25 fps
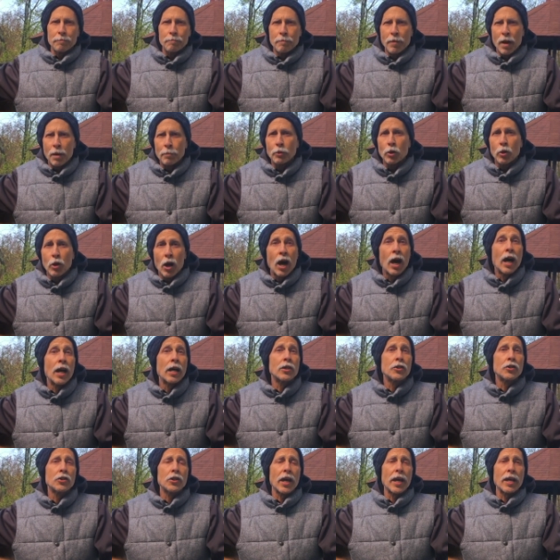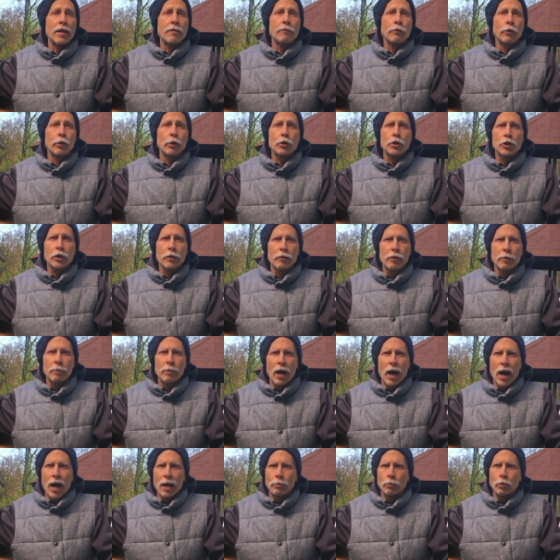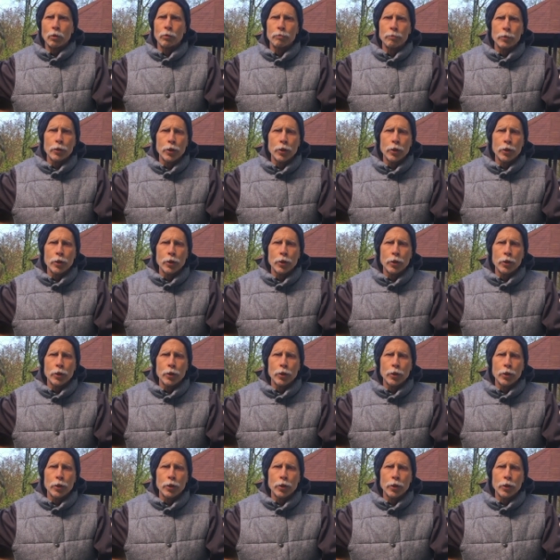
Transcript: Memorize a verse of the Bible.